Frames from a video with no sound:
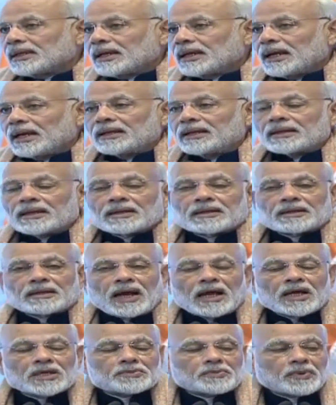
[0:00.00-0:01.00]
in the
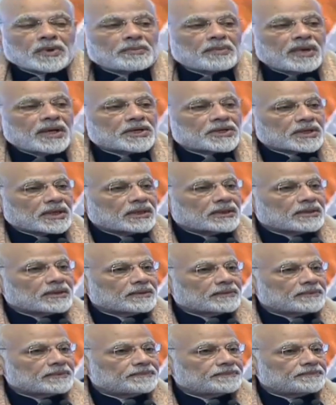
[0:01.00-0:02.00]
transformation
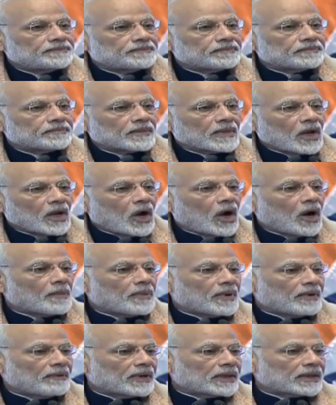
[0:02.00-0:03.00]
of
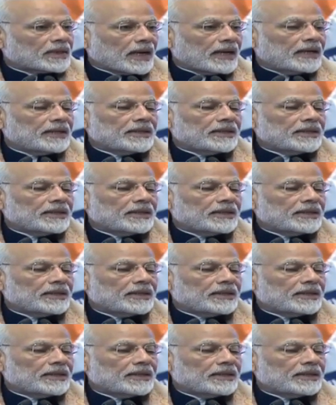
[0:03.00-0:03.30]
our ties.